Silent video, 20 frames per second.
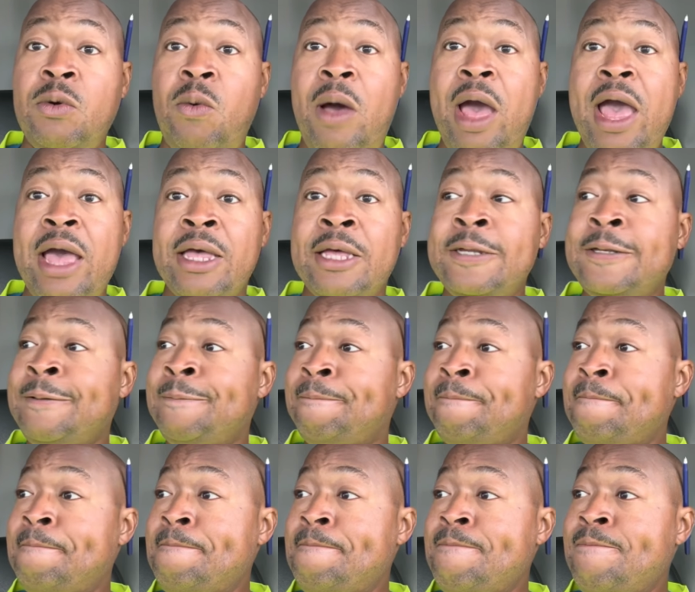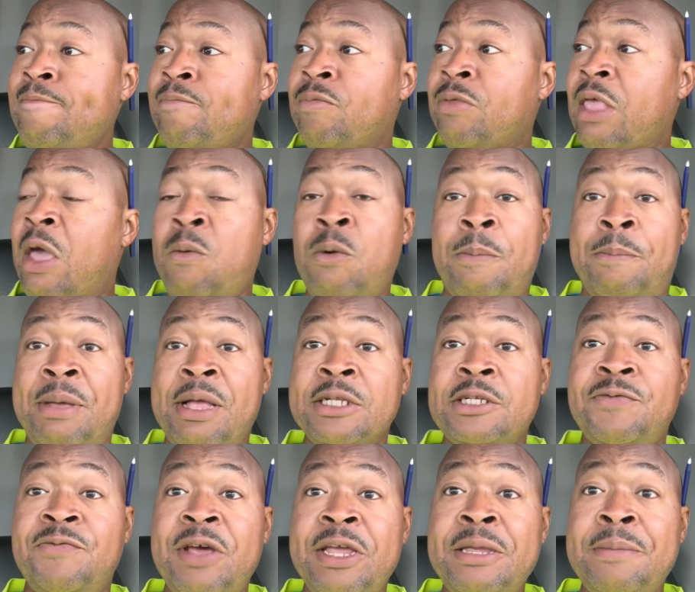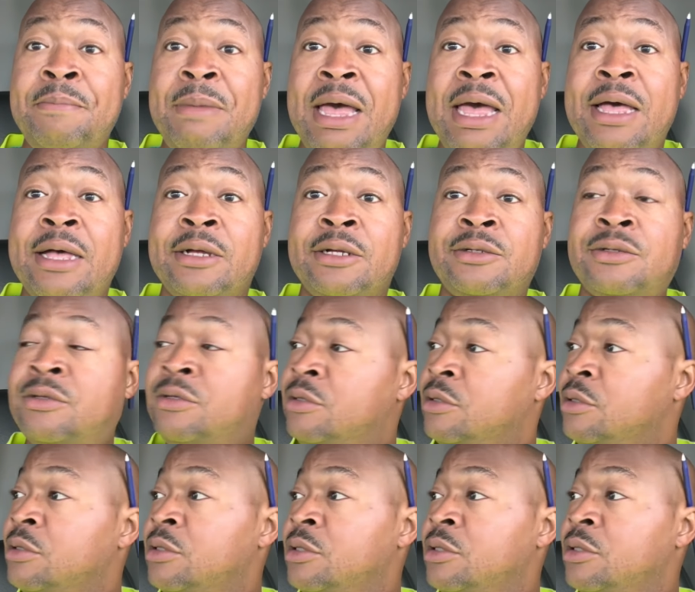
wagon and we're Pennsylvania bound.